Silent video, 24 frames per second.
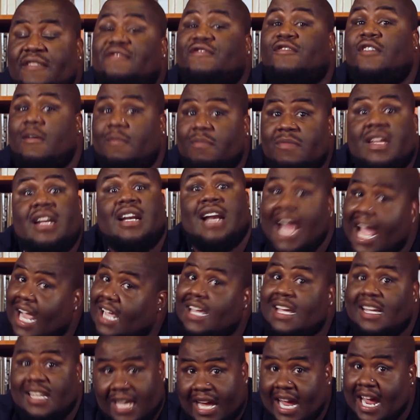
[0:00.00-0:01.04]
from the
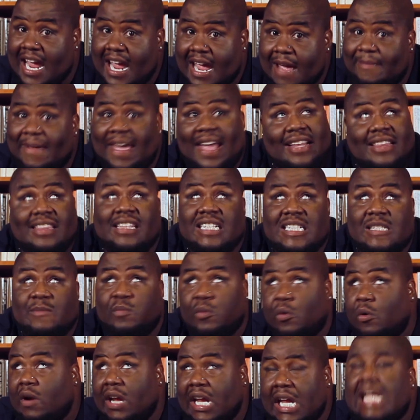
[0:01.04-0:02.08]
Nike camp at this
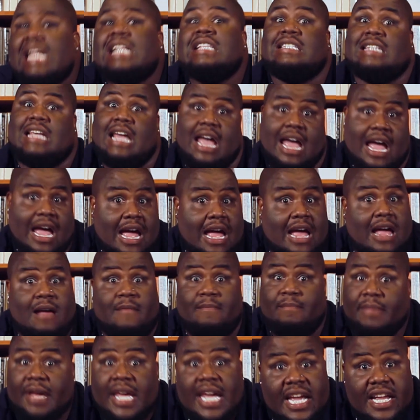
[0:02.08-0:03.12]
point in
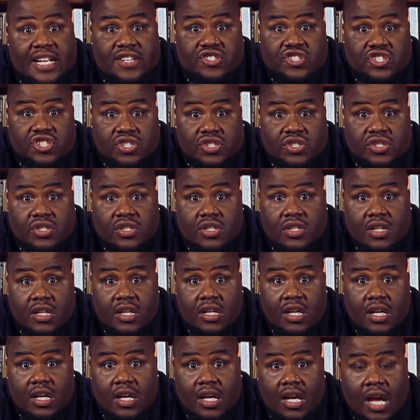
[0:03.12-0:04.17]
time, bitch,
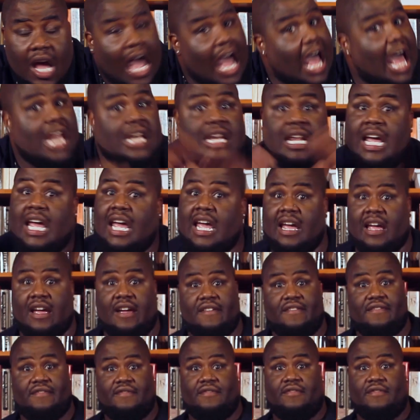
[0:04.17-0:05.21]
I live.